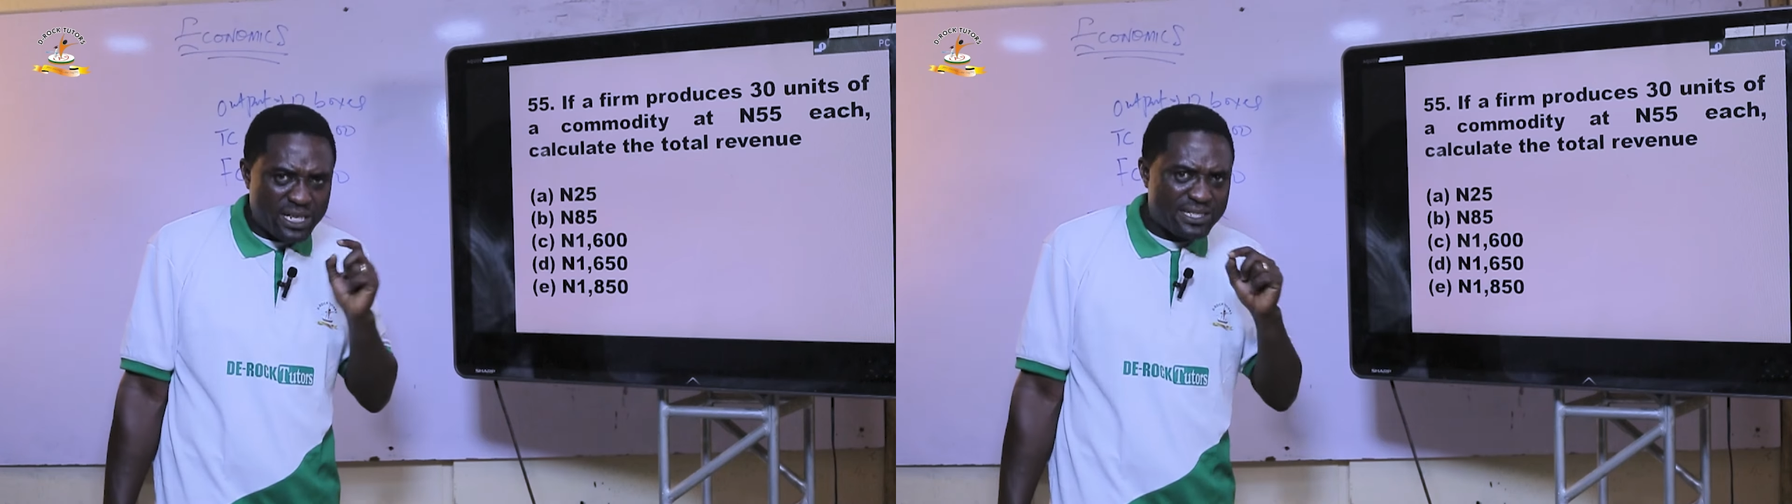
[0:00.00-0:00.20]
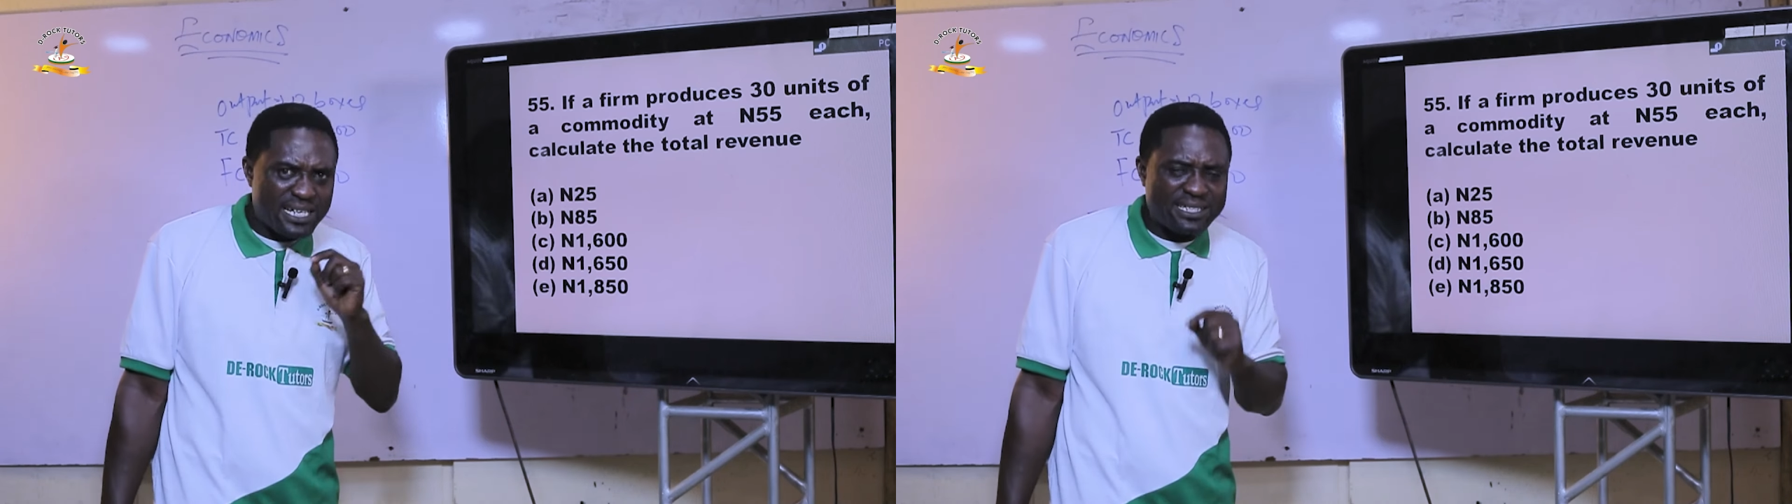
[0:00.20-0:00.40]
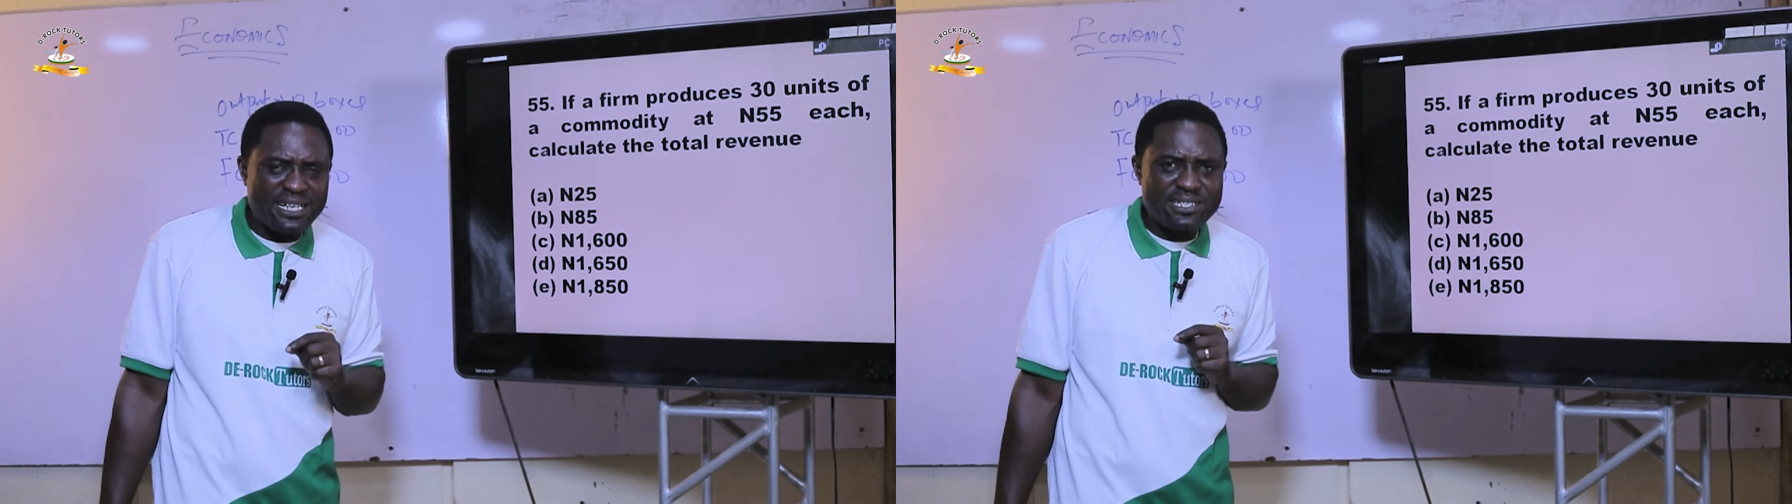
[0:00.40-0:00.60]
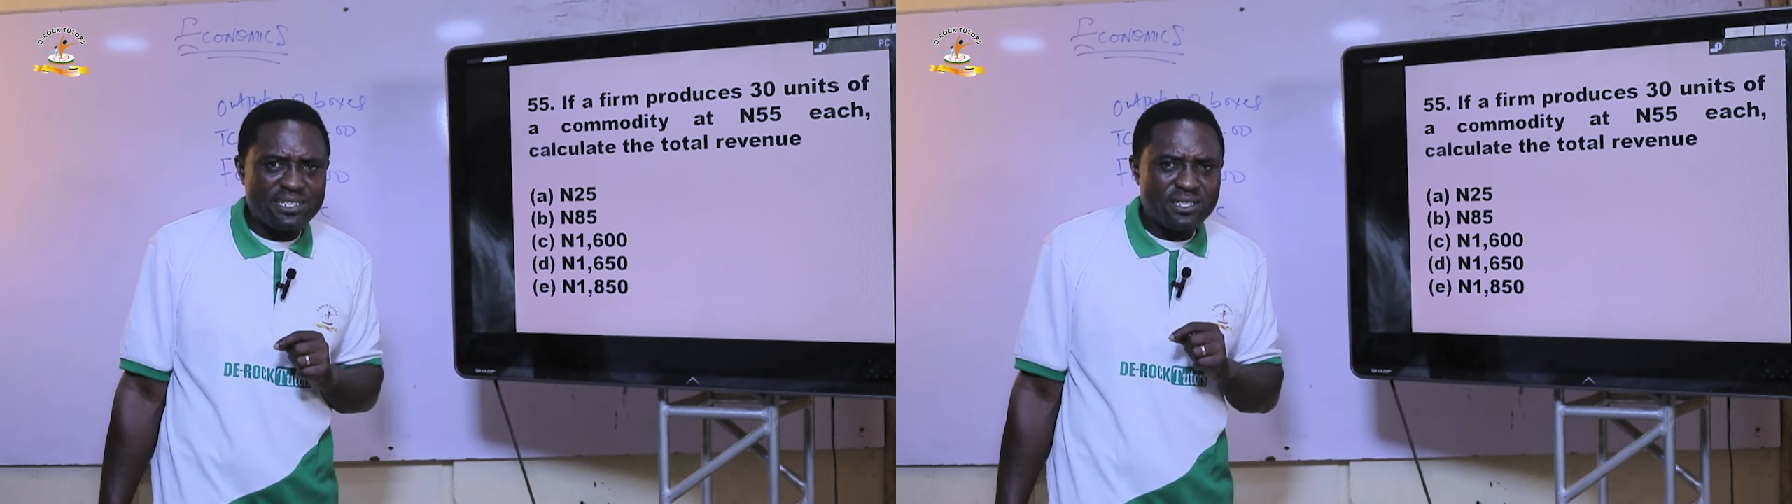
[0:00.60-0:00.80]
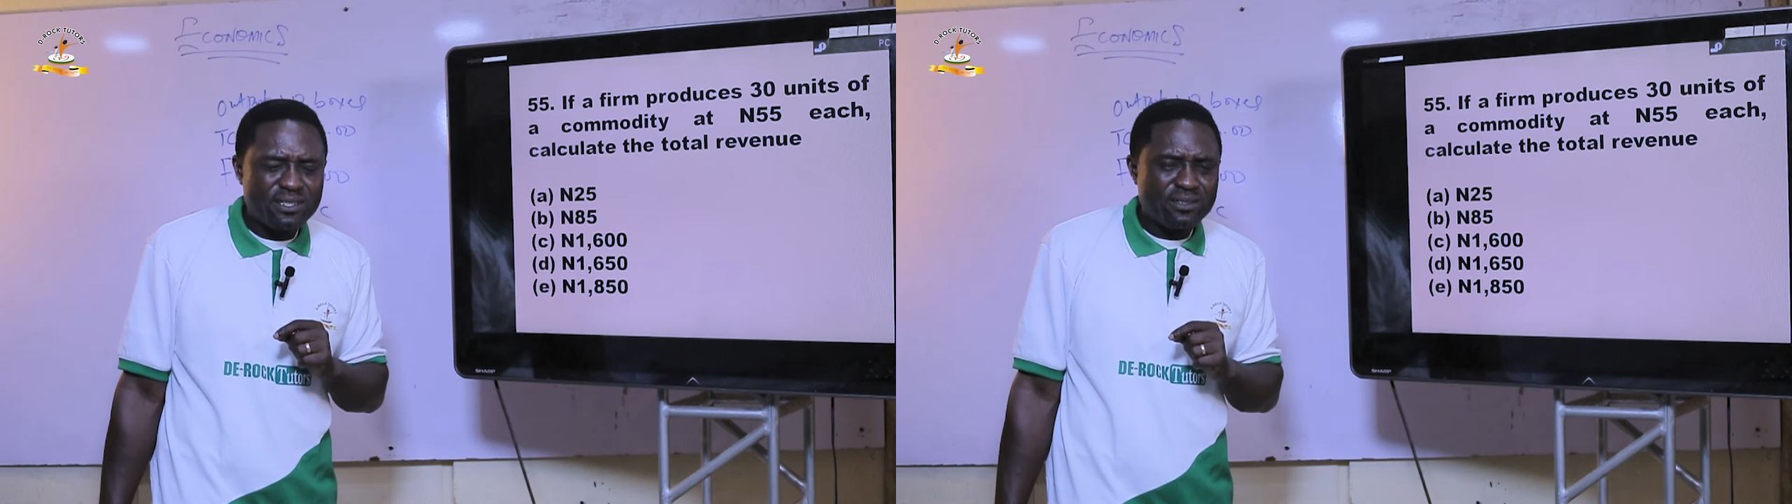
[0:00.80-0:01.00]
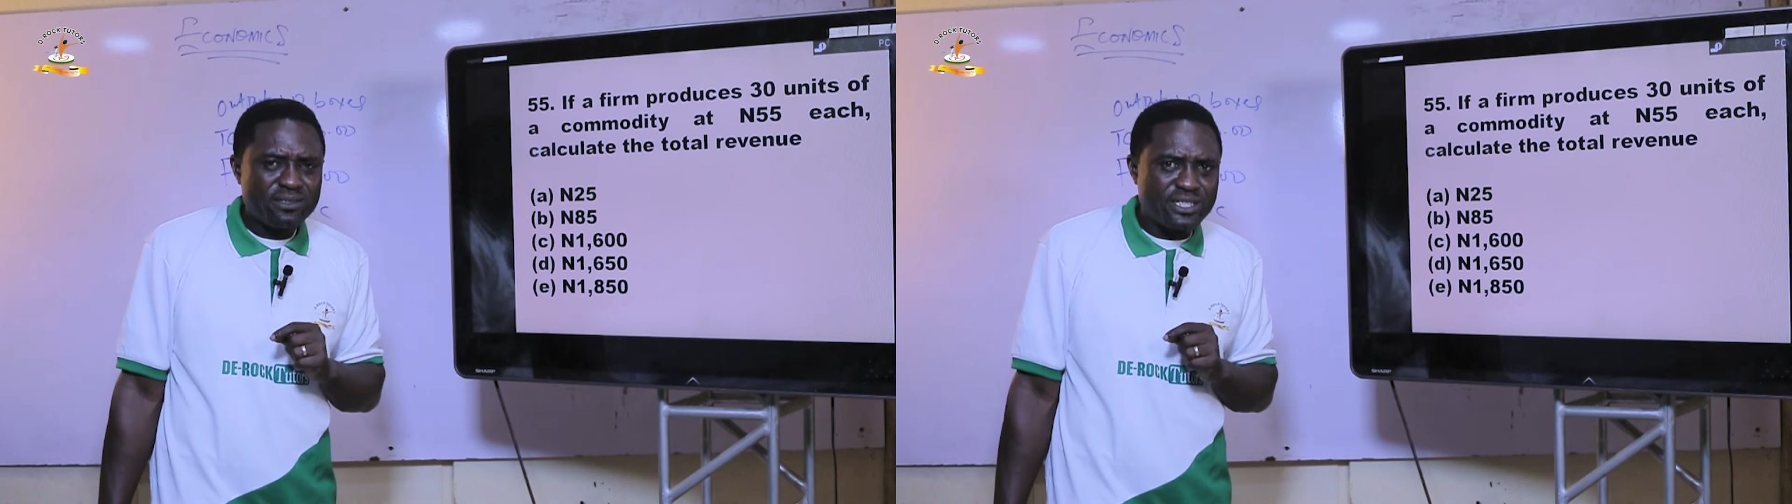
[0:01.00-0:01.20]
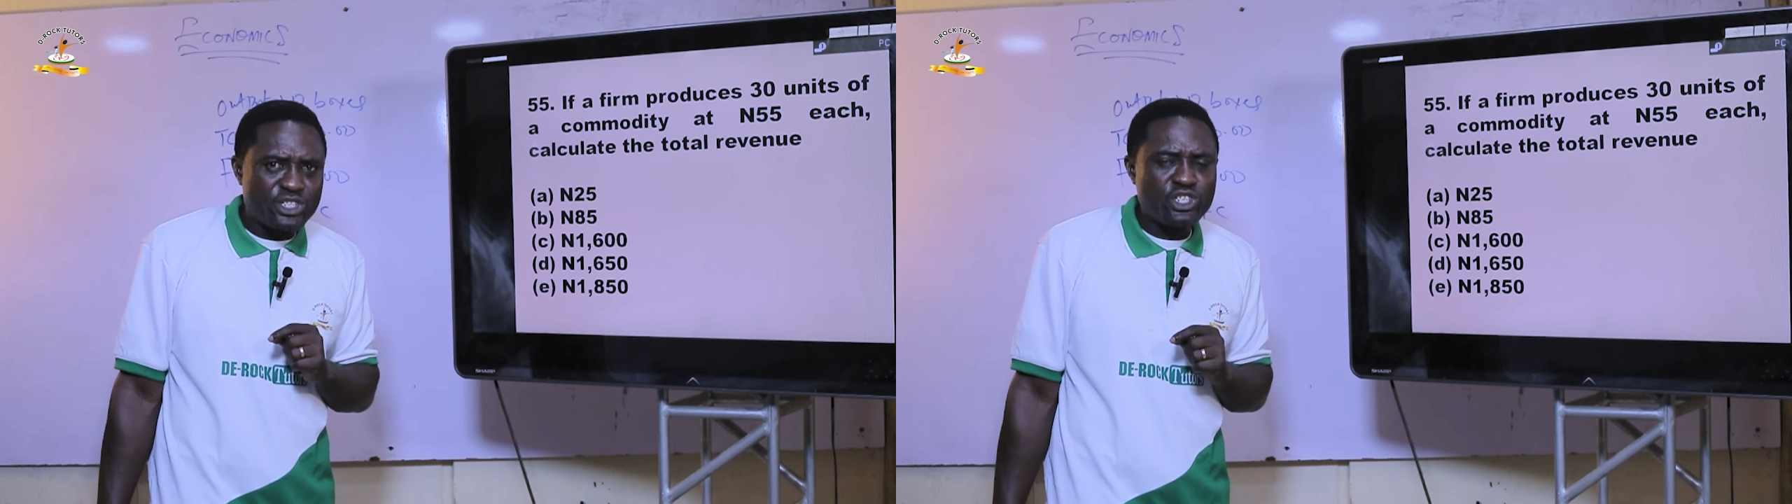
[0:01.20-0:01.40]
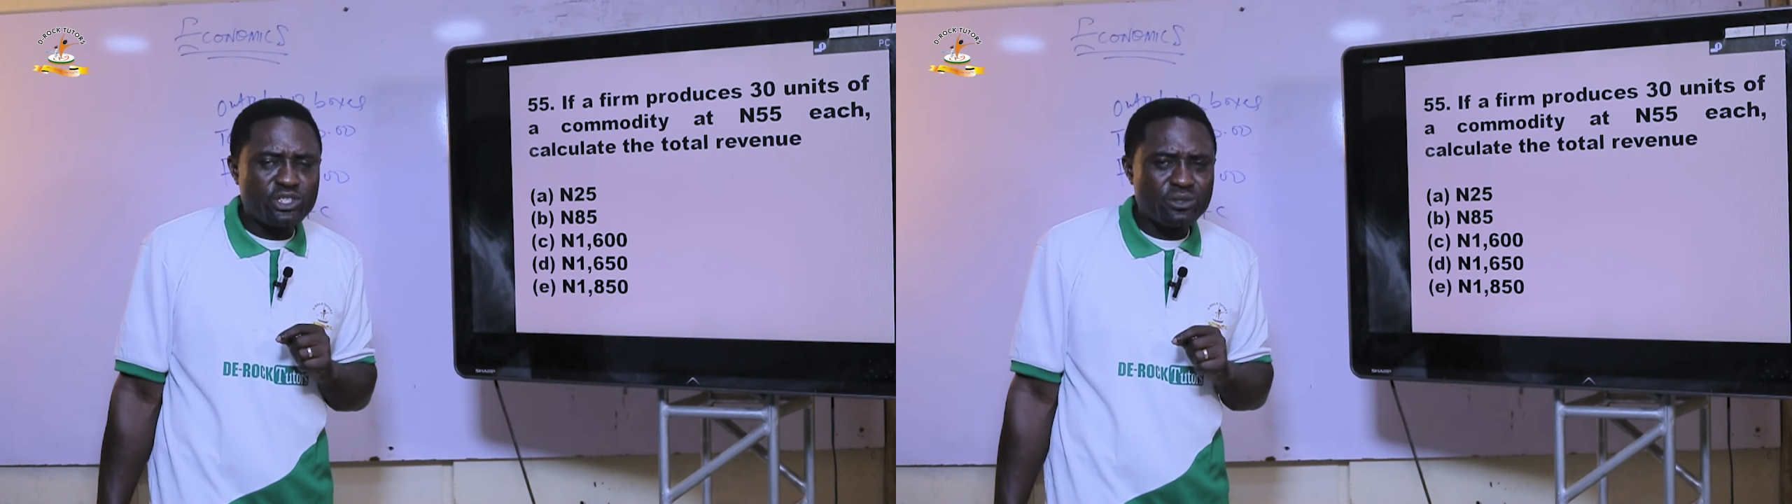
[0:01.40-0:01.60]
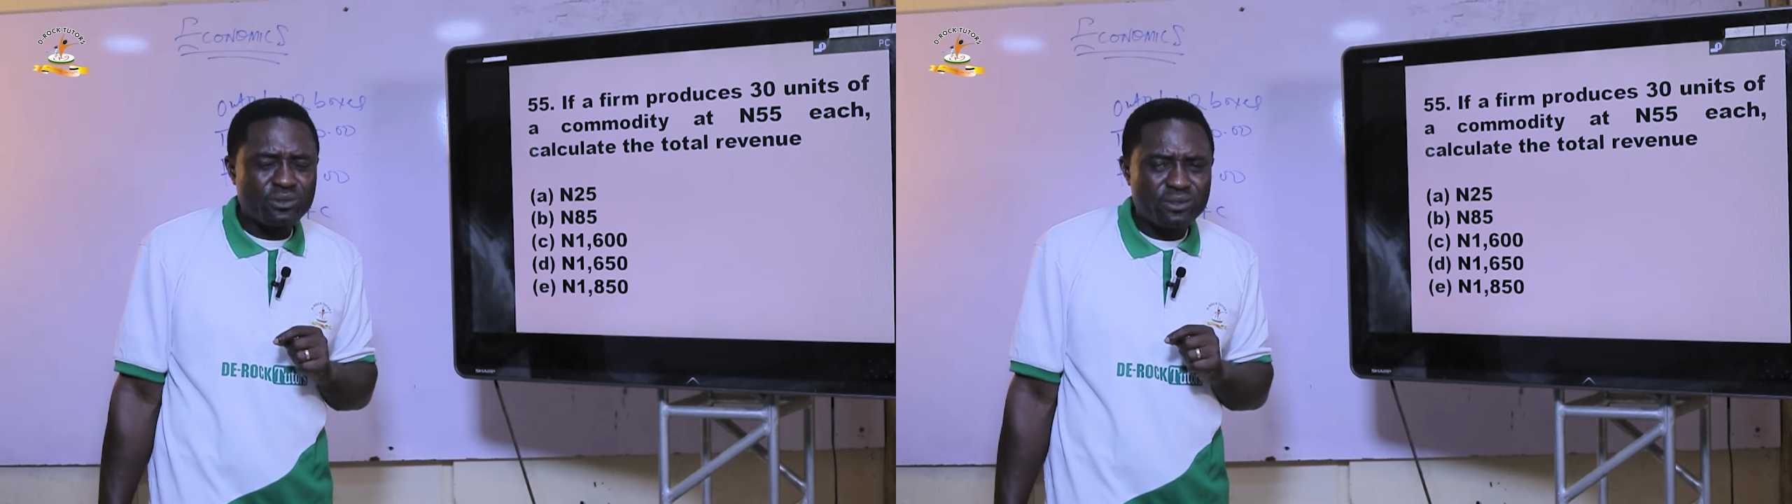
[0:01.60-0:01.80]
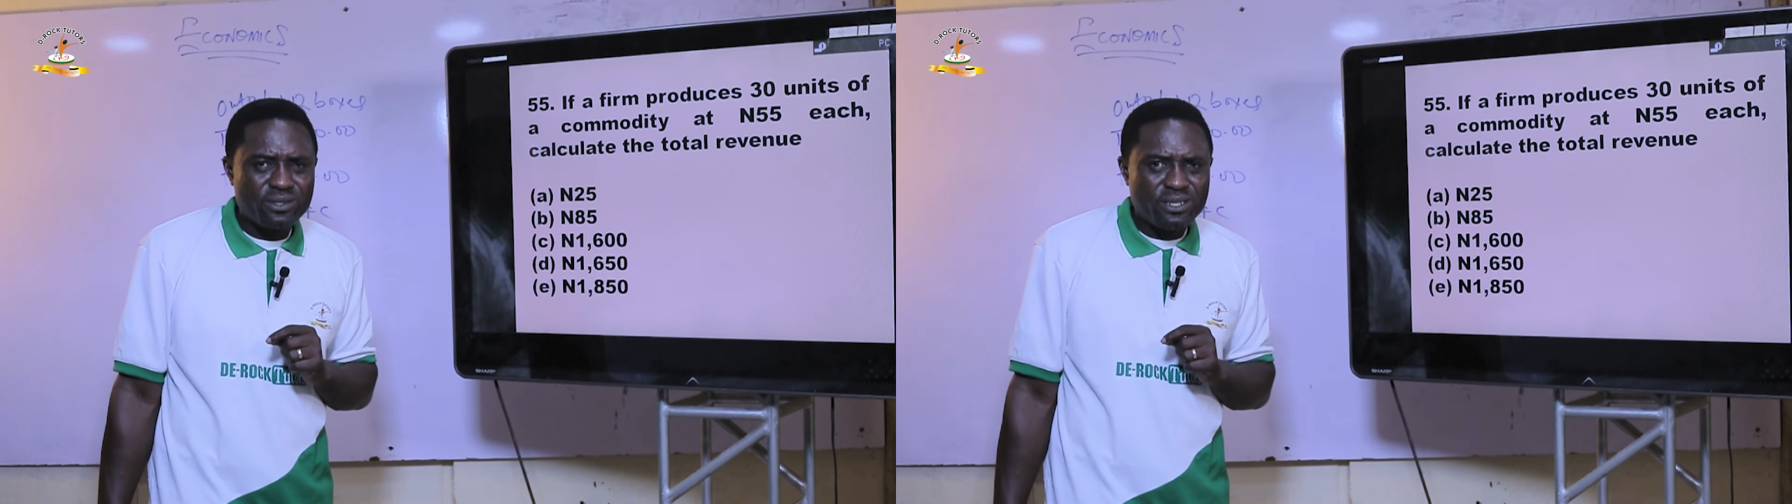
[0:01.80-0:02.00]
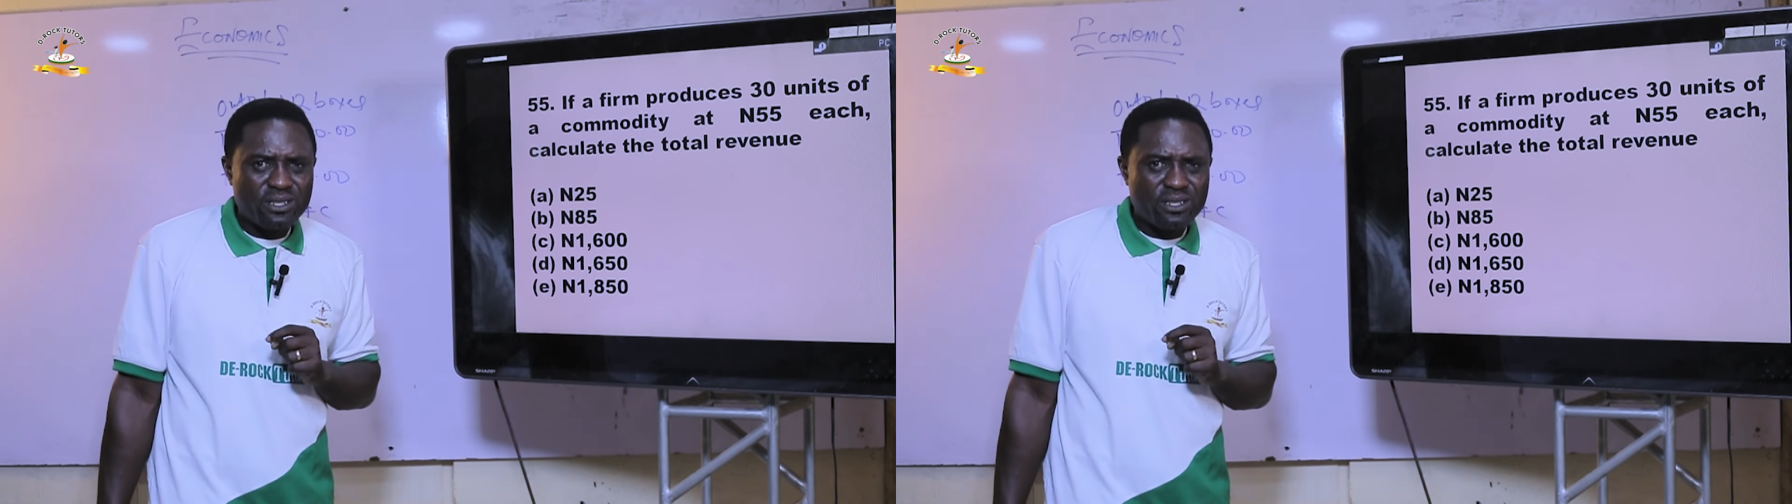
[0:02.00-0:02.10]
when I started teaching you